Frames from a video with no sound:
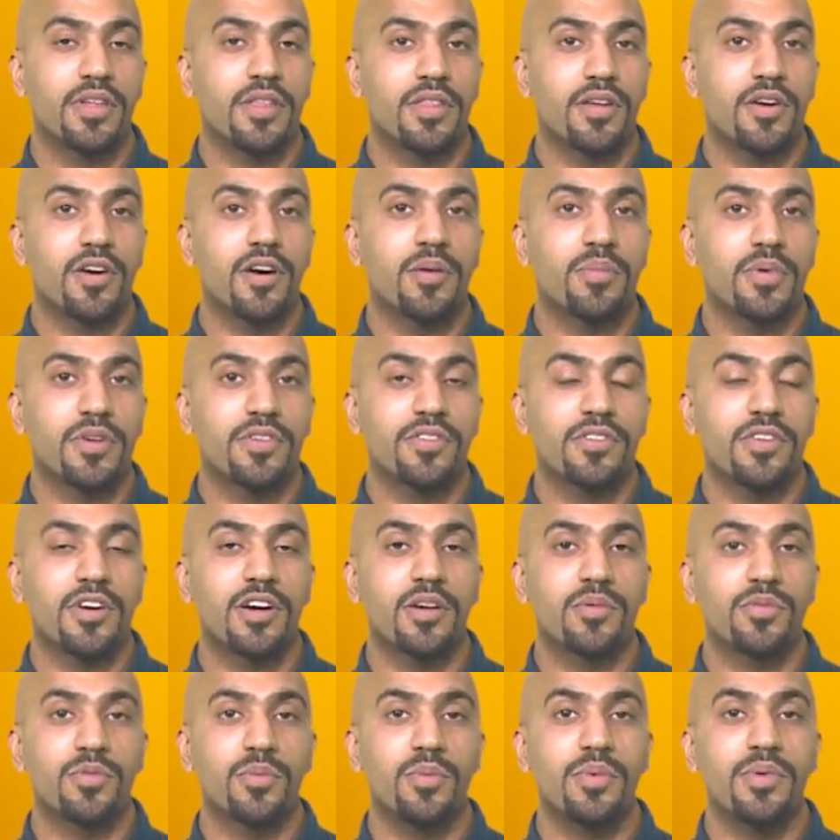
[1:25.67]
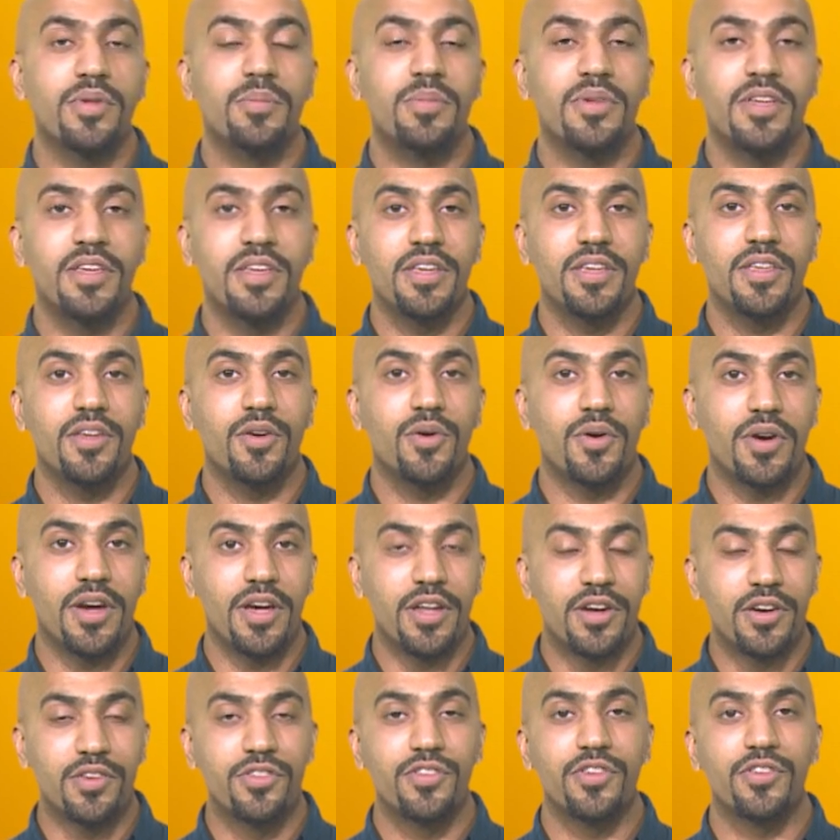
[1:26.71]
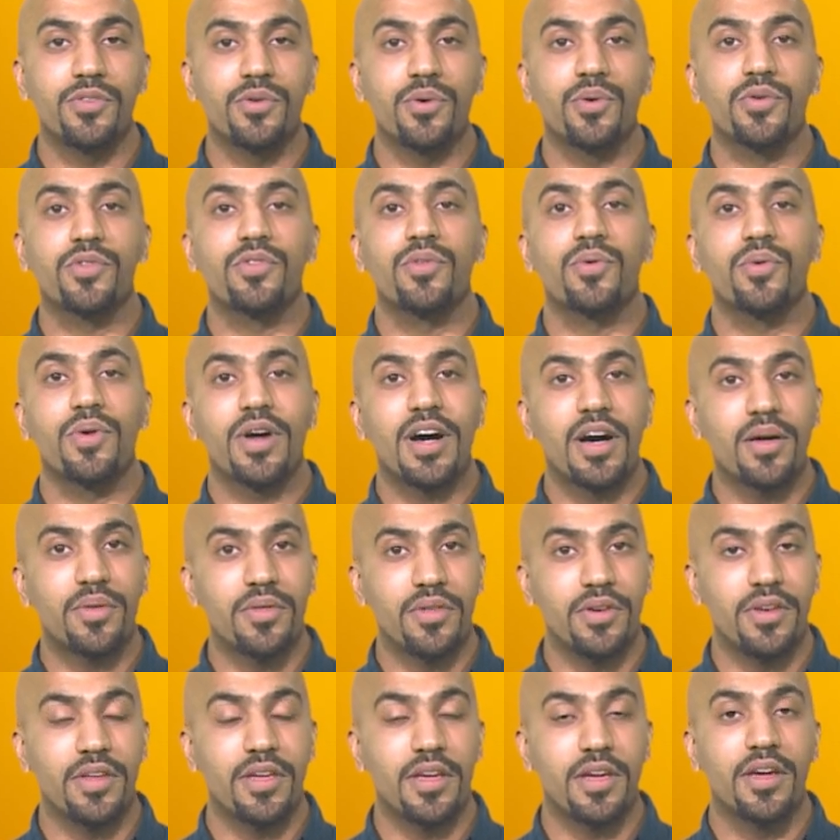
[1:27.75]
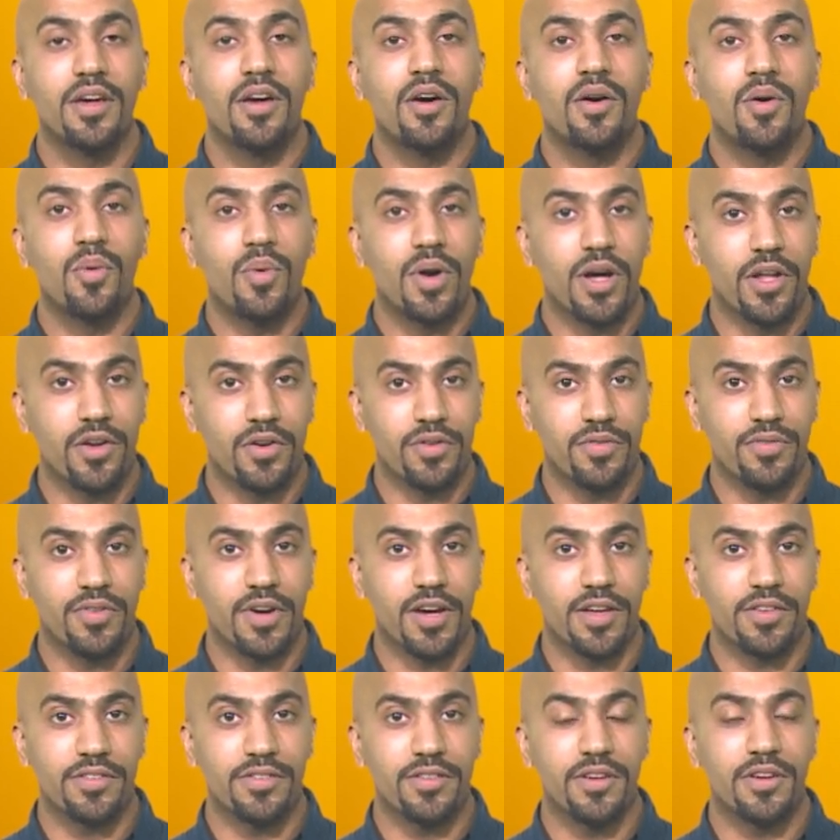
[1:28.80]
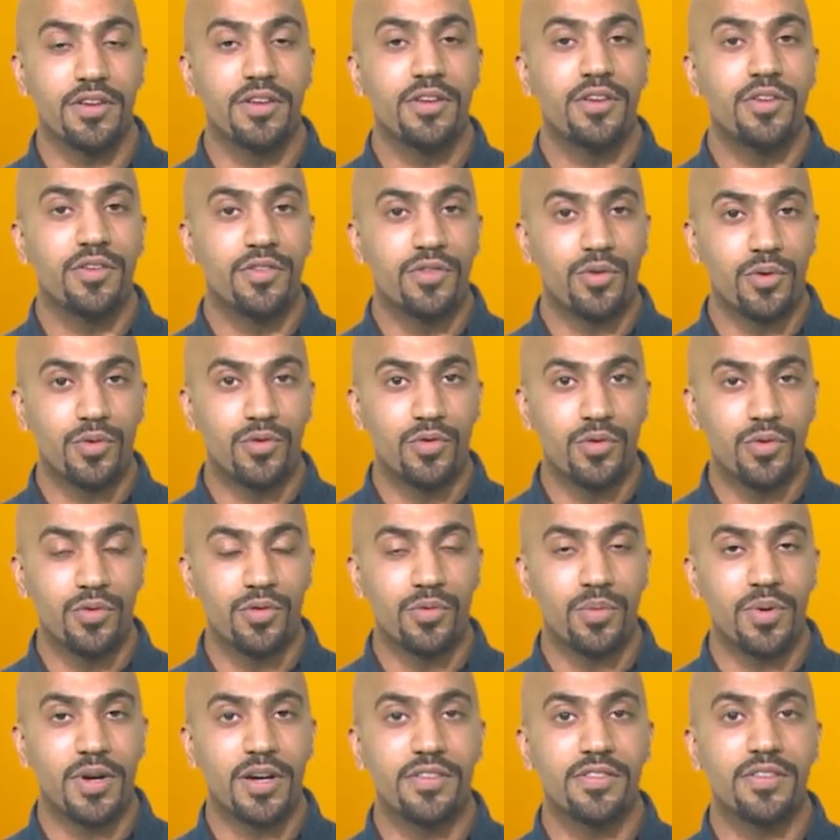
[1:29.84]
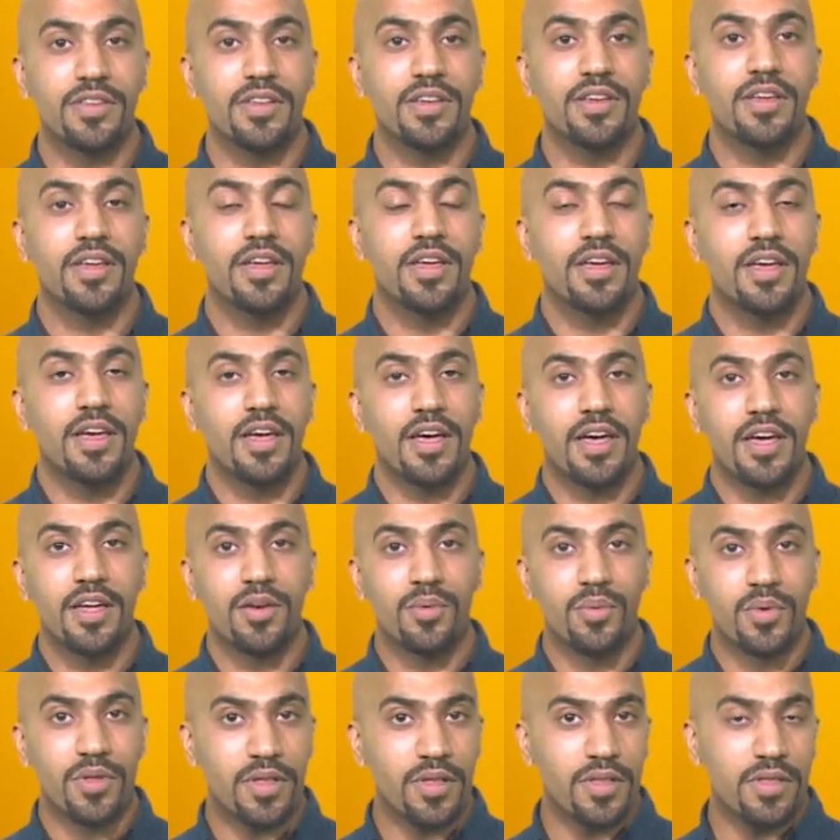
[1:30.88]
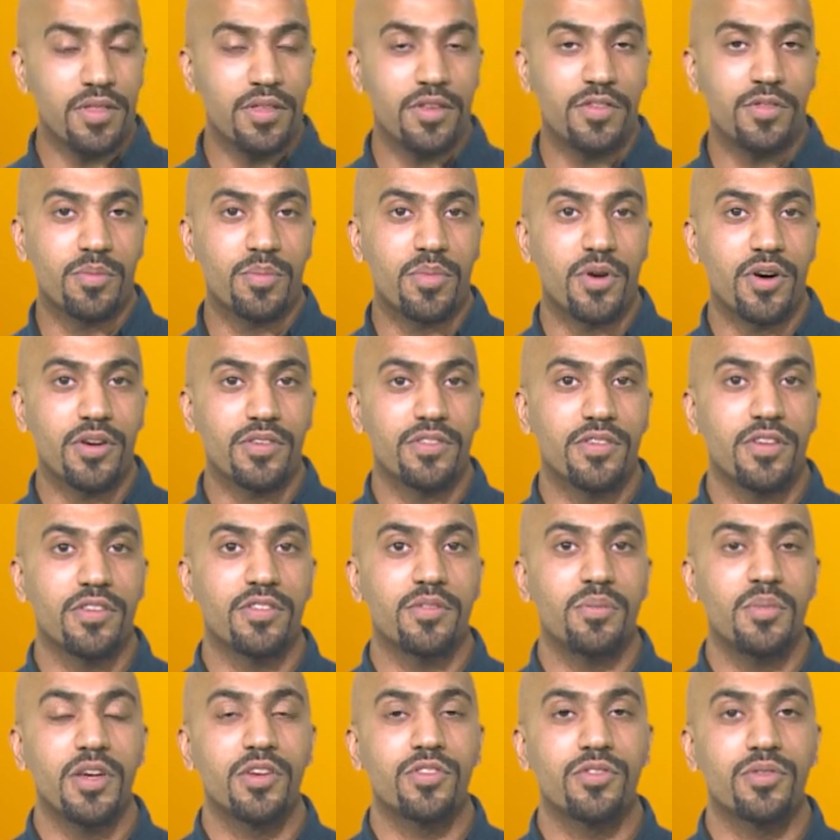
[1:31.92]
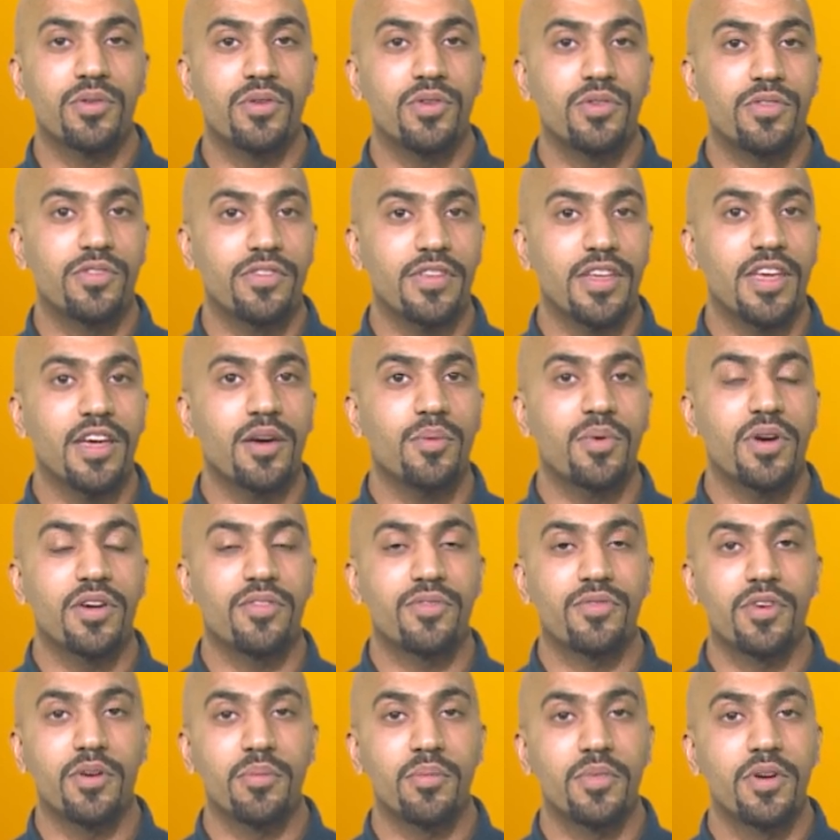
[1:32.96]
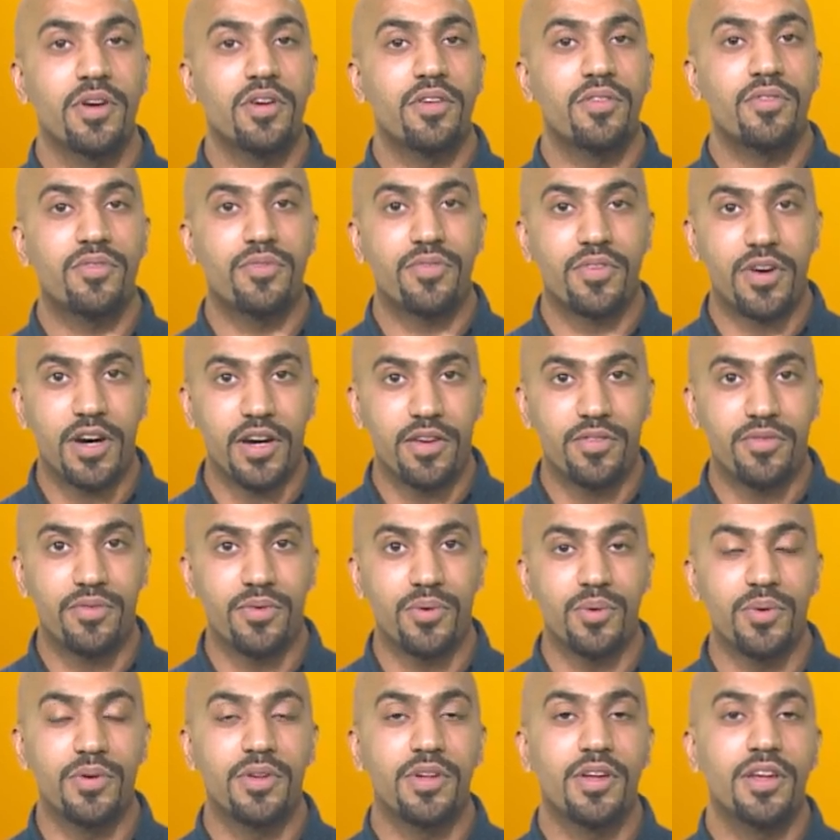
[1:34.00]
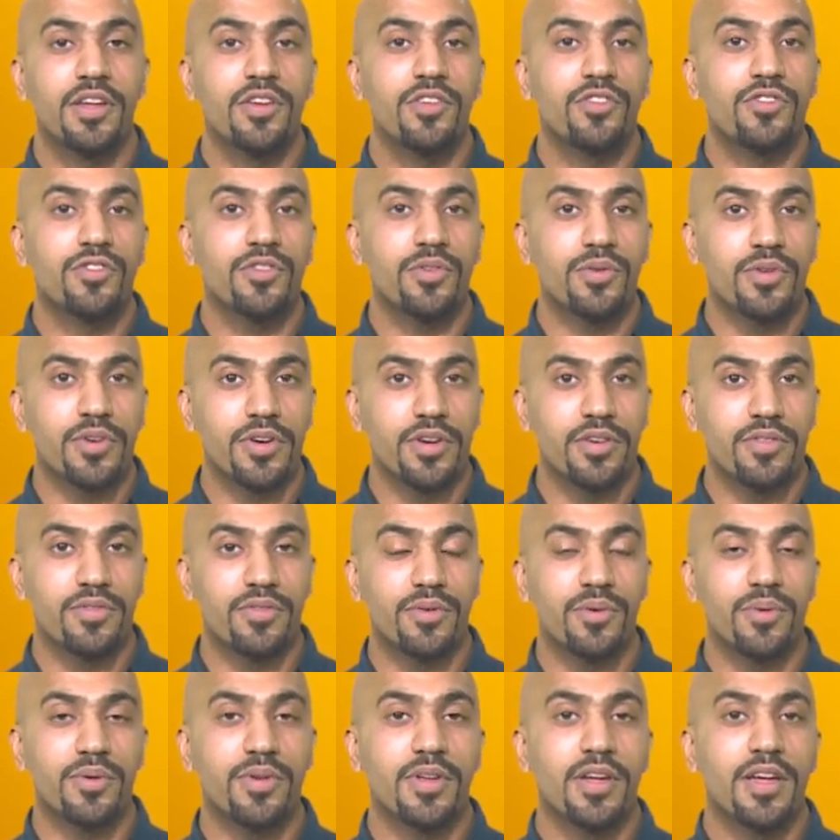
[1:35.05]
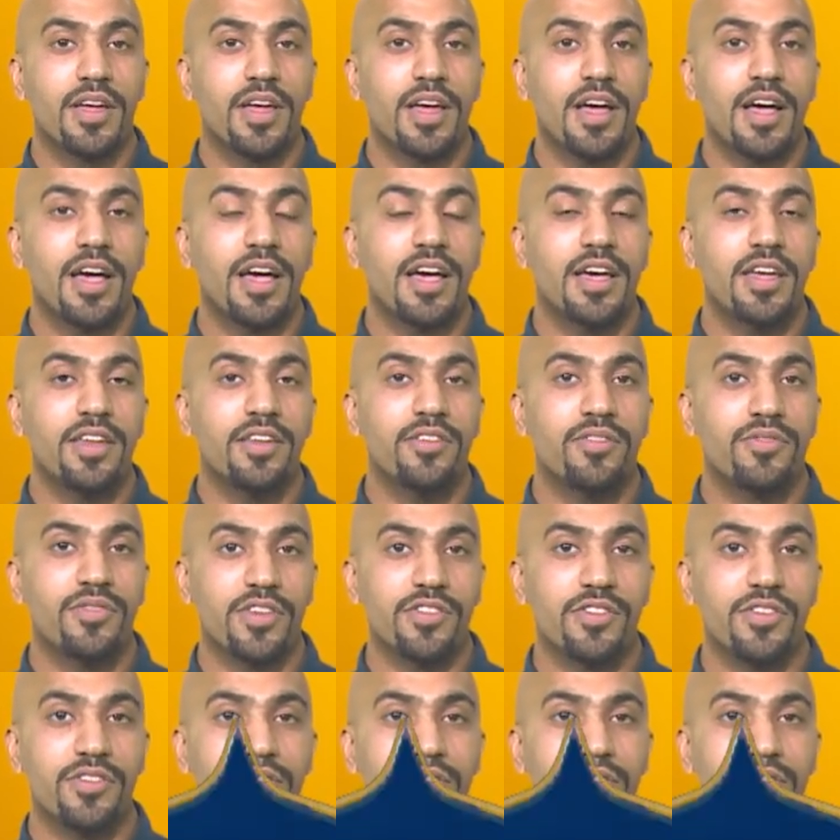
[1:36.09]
The complex carbs will be your energy source throughout the day while you're fasting. So choose wisely, and within this process, make sure you stay away from fried food, sugary food, and fuzzy